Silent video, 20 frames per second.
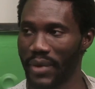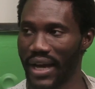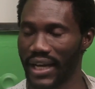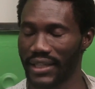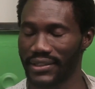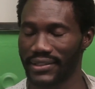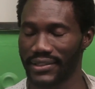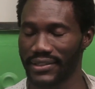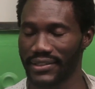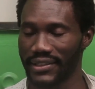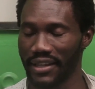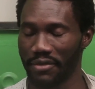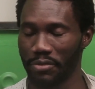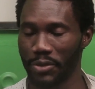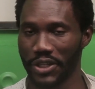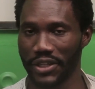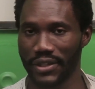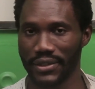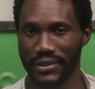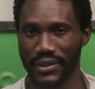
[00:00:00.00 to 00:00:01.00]
I'm Asa
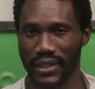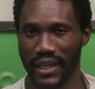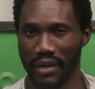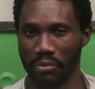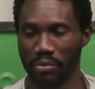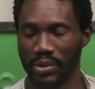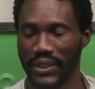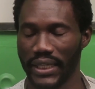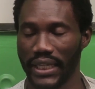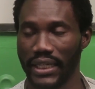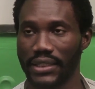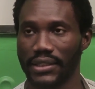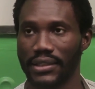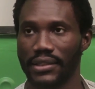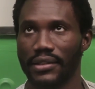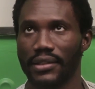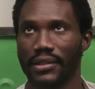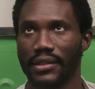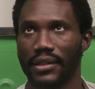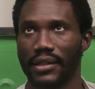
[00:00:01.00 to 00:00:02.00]
Samuel. I played
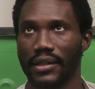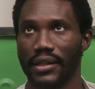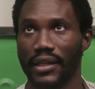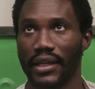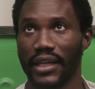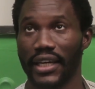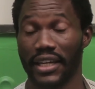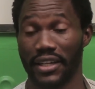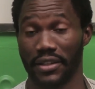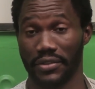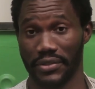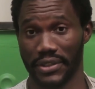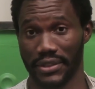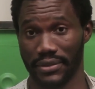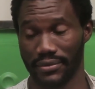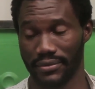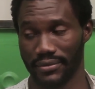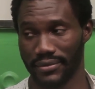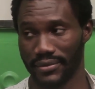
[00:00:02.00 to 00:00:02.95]
Kelvin.